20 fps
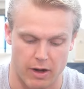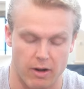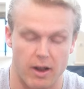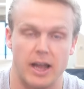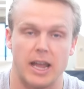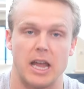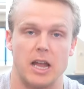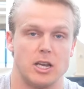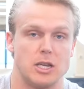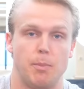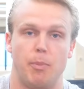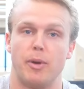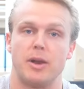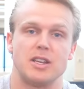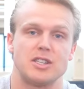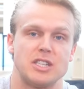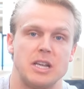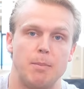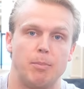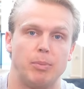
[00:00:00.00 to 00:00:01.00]
Again, to put it
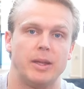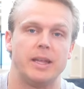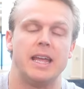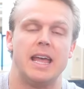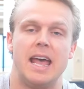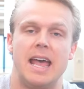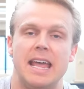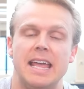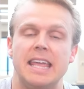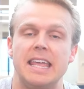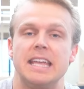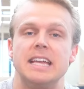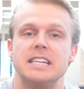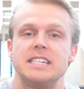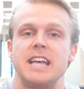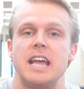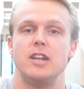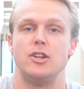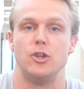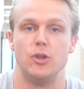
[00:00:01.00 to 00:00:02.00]
simply, he is
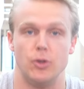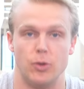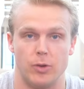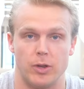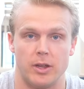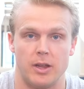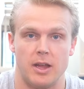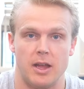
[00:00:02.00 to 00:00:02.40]
a dude.